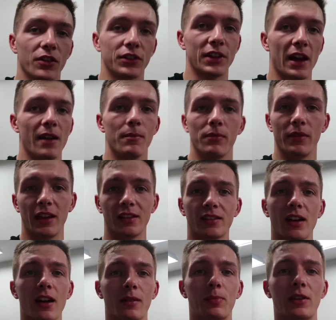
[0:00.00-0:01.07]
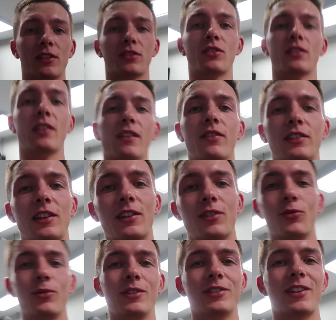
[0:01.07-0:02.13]
all the time, they suck because you can never take
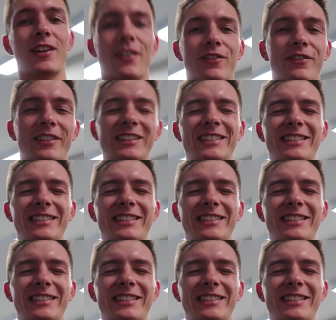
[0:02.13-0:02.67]
your wheels off.